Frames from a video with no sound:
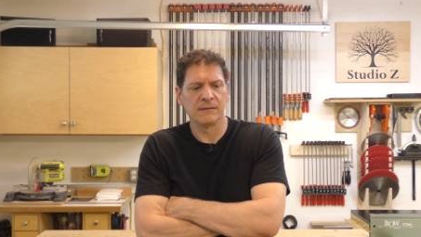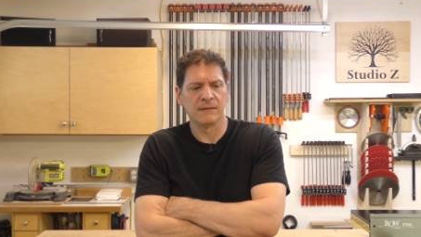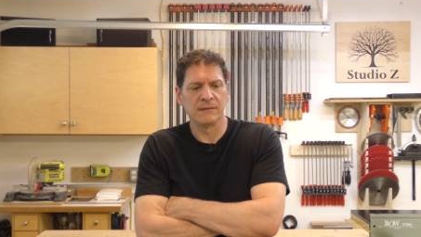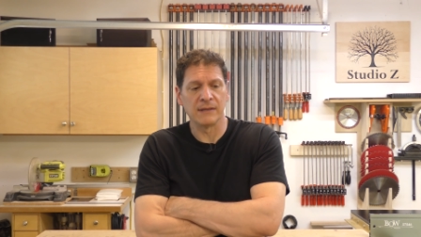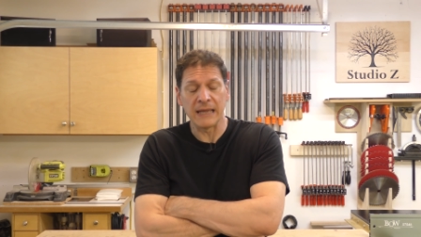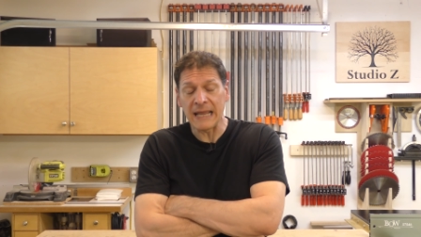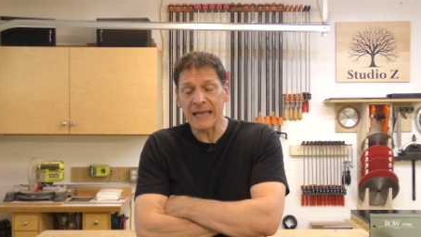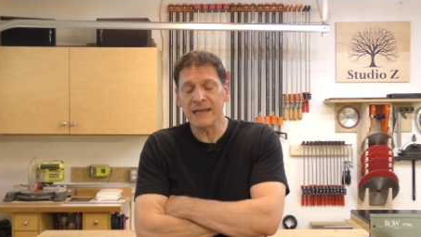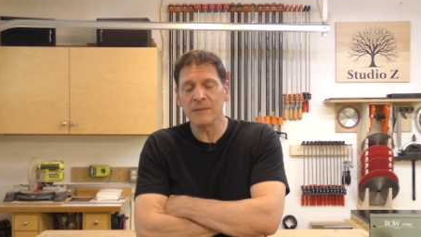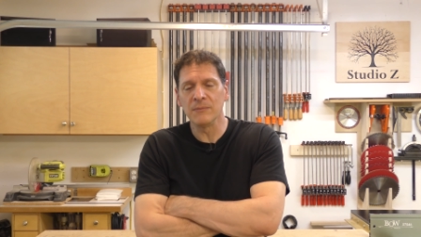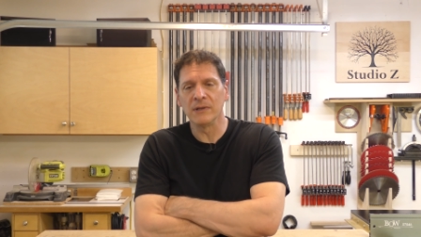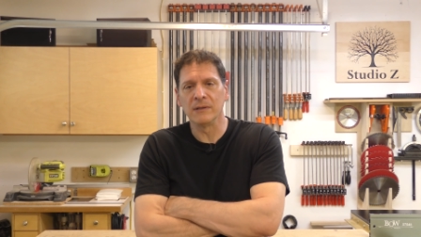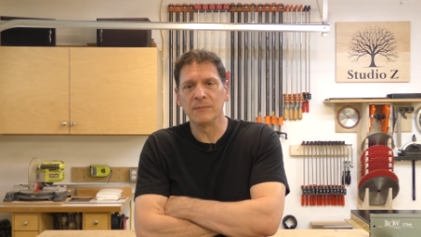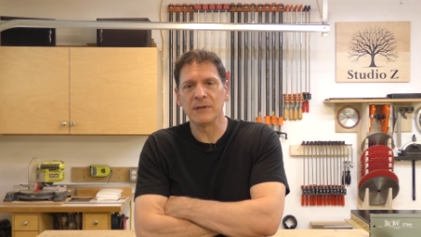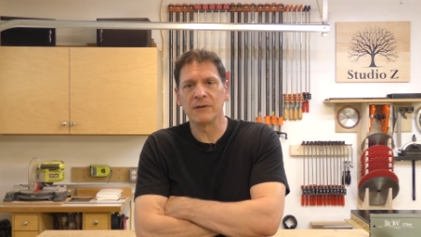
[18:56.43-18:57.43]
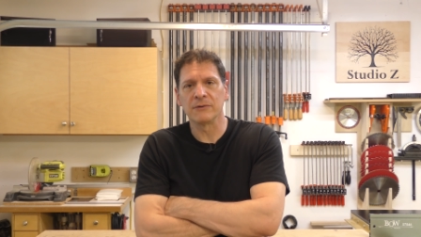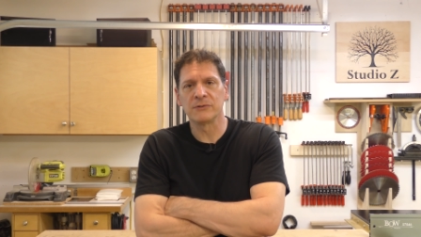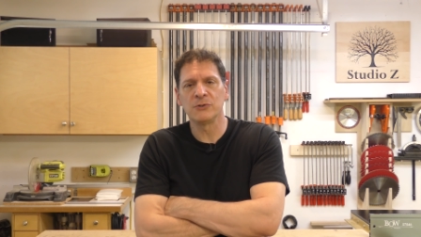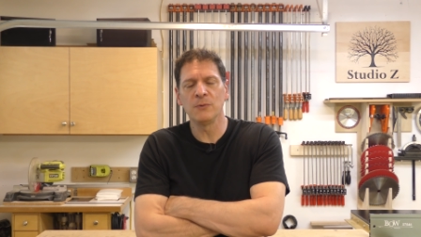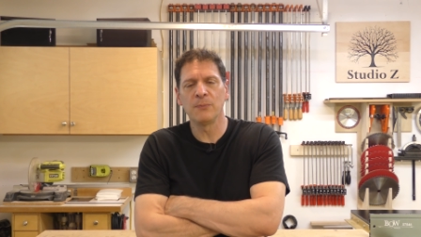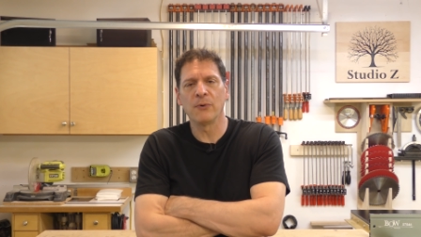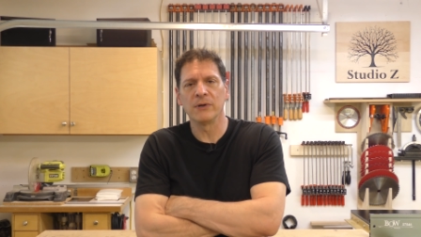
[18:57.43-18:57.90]
the 80 millimeter
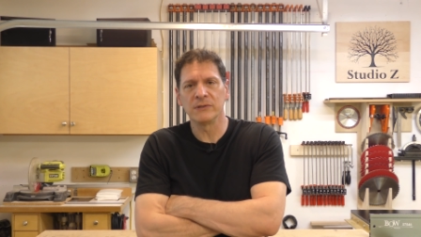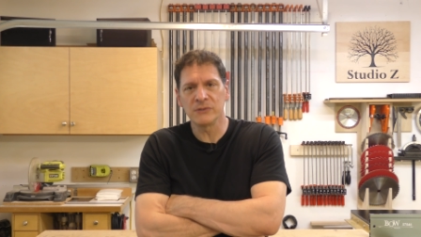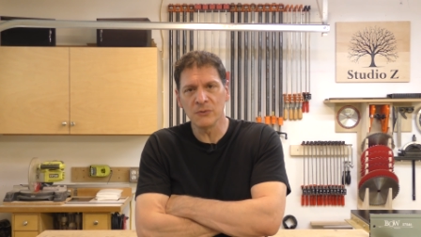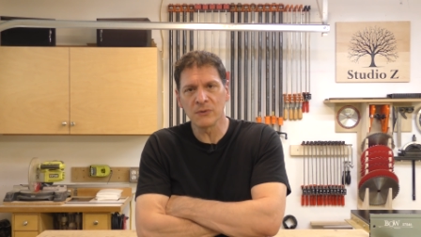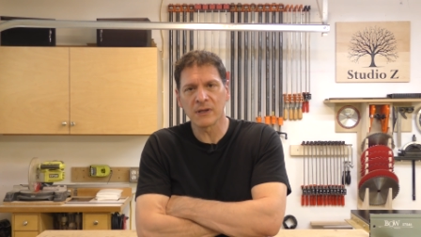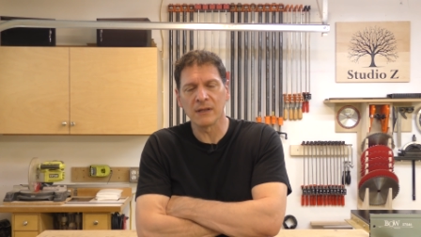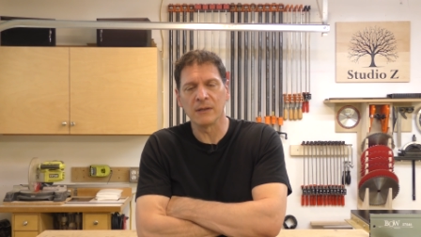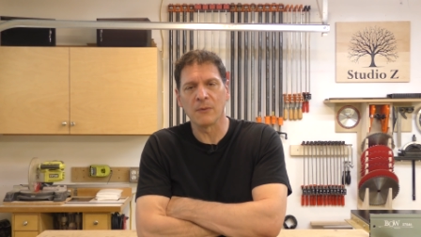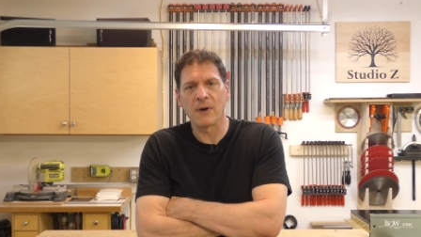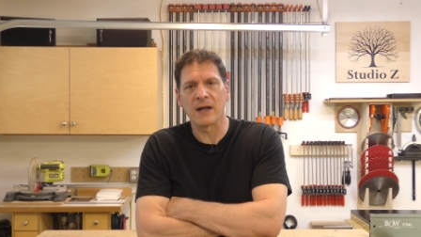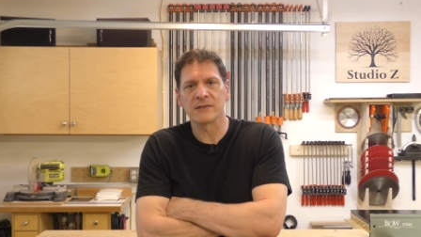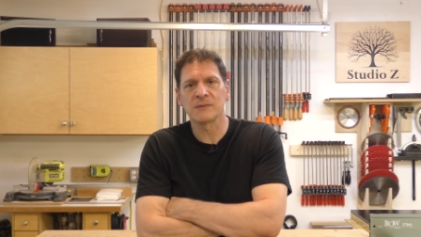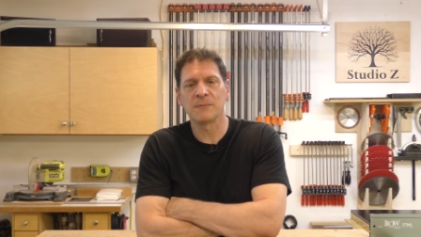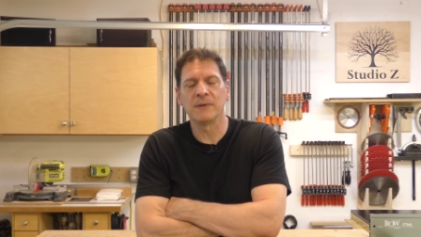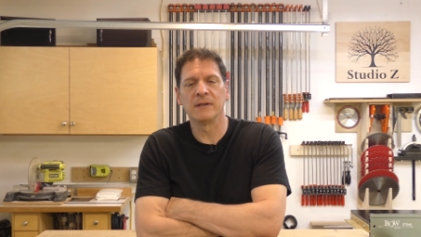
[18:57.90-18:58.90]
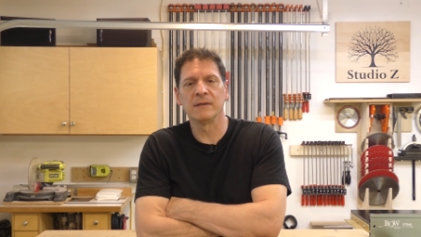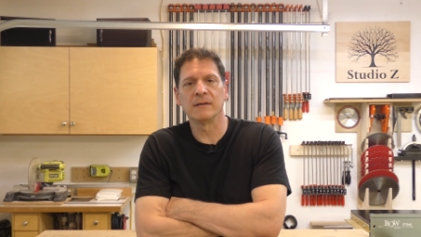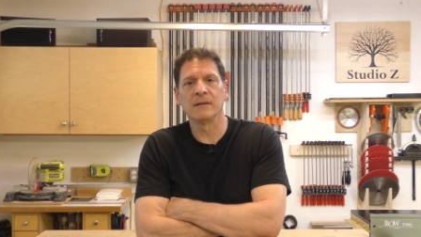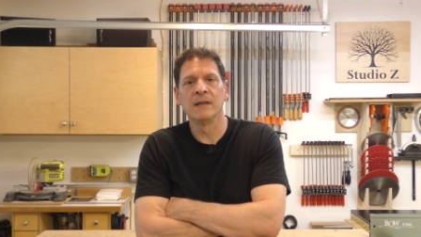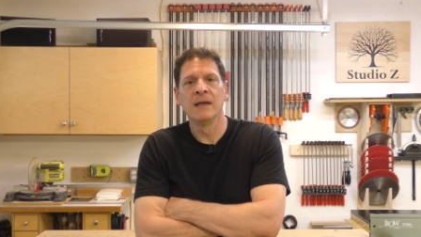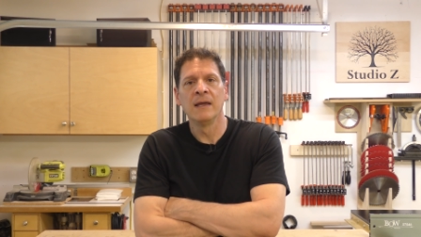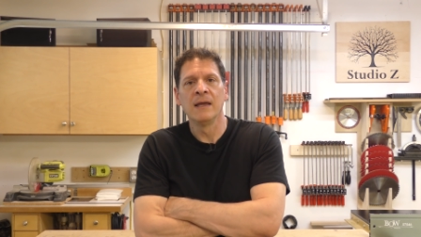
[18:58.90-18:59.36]
2.2 kilowatt
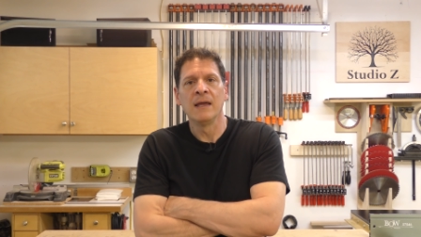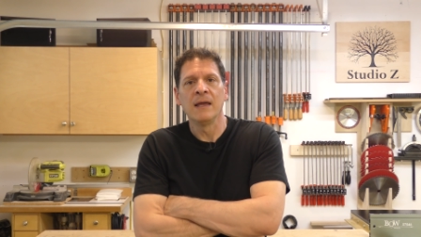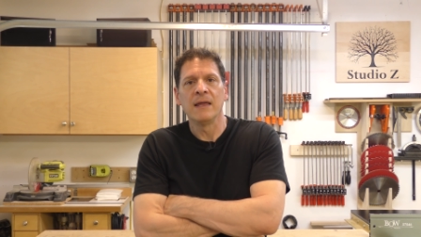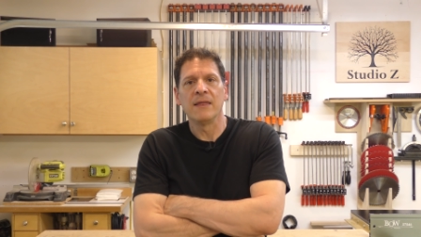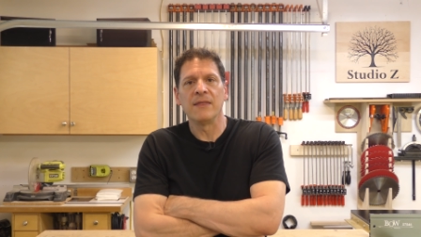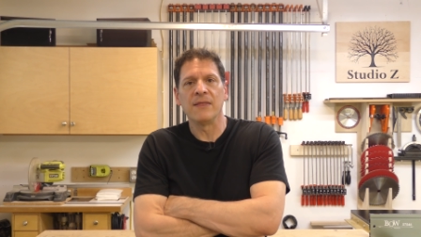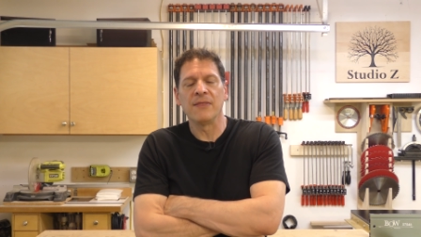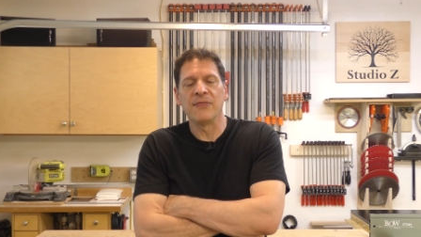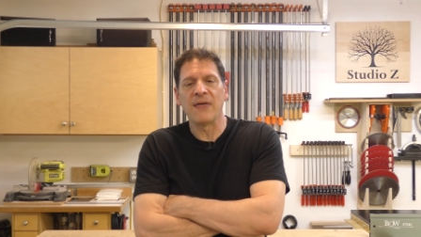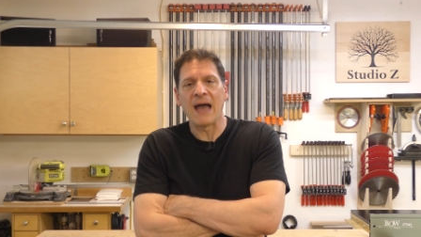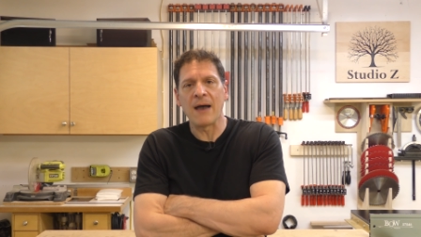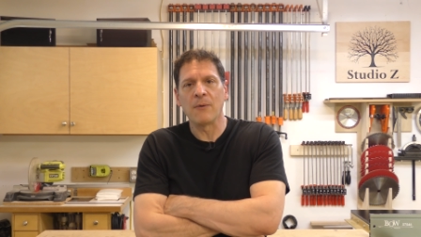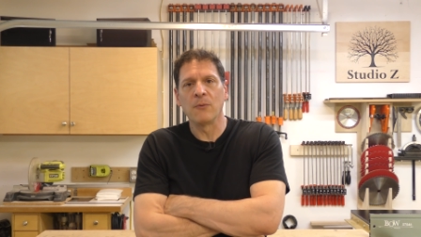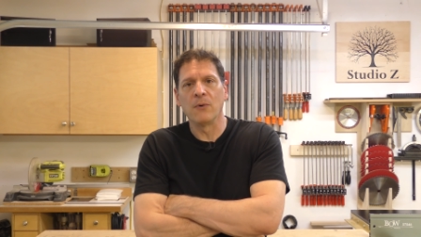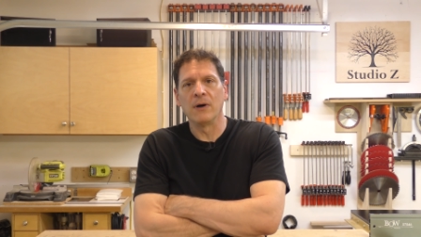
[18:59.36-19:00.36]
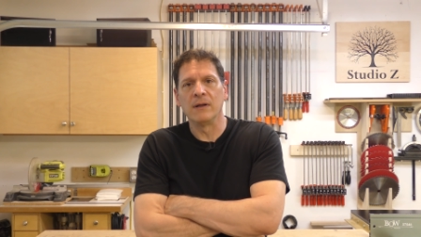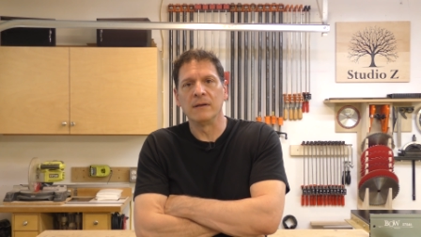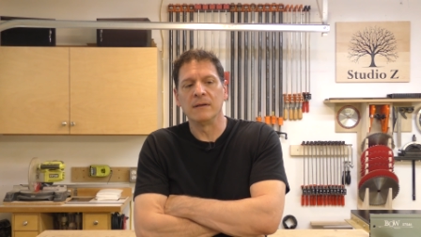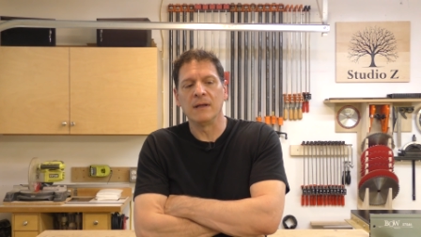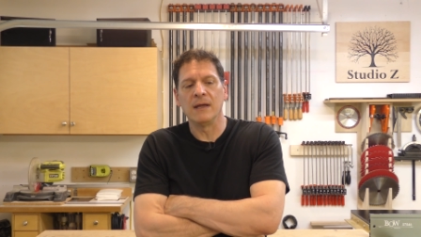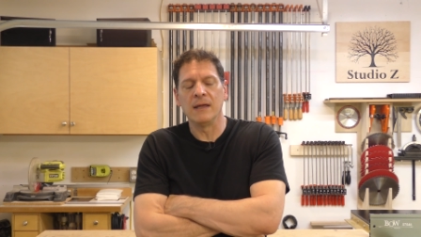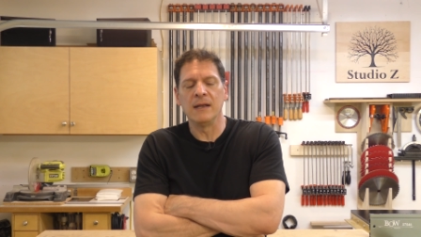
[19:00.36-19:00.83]
spindle, that
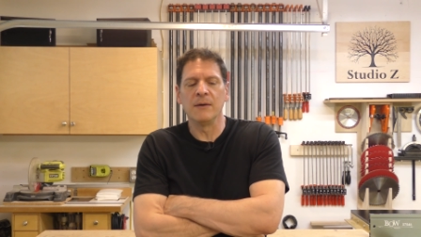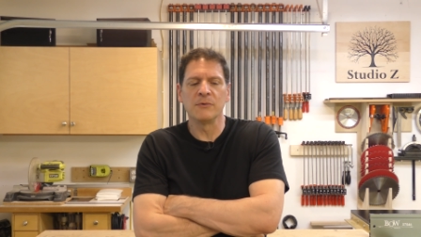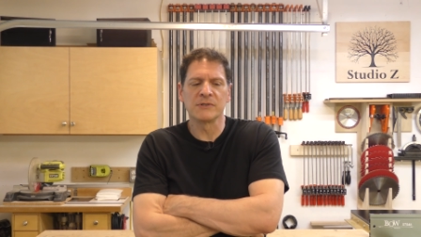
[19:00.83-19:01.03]
one, and it